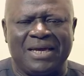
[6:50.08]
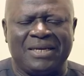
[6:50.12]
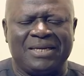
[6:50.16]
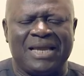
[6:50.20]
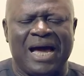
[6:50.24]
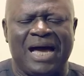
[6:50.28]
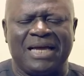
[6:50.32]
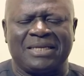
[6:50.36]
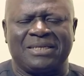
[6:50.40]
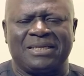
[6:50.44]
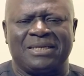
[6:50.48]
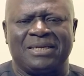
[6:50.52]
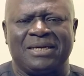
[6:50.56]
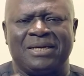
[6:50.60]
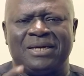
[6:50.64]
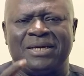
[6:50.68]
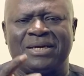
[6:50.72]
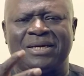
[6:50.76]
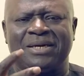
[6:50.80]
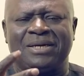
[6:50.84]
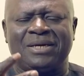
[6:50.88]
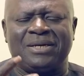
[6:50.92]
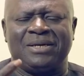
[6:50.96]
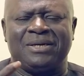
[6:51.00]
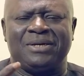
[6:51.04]
That,
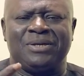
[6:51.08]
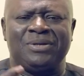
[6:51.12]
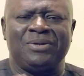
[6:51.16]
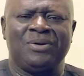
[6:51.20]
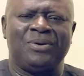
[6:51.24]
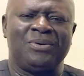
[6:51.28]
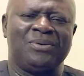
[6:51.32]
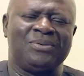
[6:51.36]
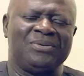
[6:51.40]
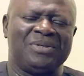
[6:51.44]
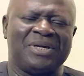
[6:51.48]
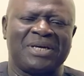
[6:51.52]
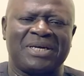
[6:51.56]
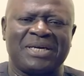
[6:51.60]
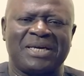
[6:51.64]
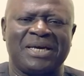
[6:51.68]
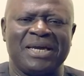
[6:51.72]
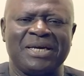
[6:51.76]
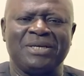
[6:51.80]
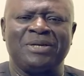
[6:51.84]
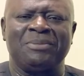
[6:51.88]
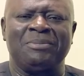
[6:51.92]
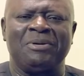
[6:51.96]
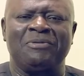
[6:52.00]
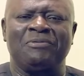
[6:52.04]
you know, the
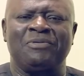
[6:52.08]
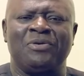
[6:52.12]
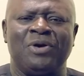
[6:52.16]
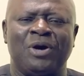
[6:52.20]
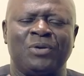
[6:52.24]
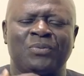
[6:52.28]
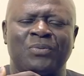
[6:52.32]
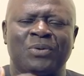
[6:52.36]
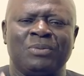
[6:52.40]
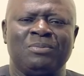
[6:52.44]
kingdom of God